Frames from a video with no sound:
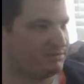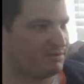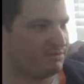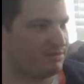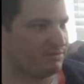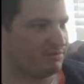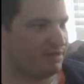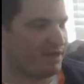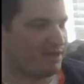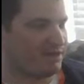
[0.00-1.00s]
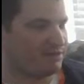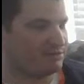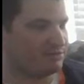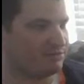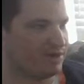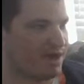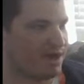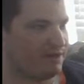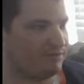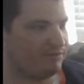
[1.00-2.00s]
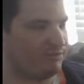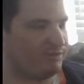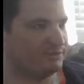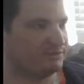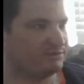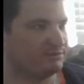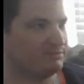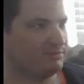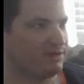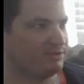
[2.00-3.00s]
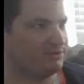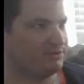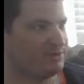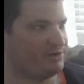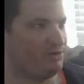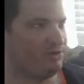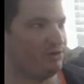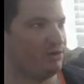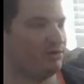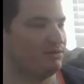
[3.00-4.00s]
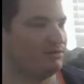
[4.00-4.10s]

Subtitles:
the people that score high in avoidance want to ignore